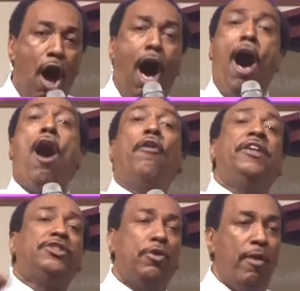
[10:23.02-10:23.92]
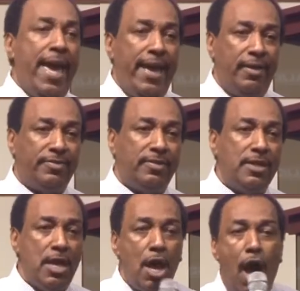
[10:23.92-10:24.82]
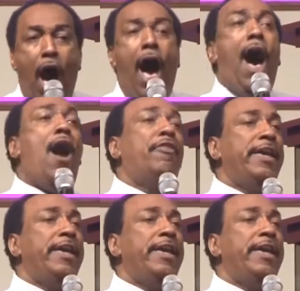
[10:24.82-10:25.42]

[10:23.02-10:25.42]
all the giraffes, all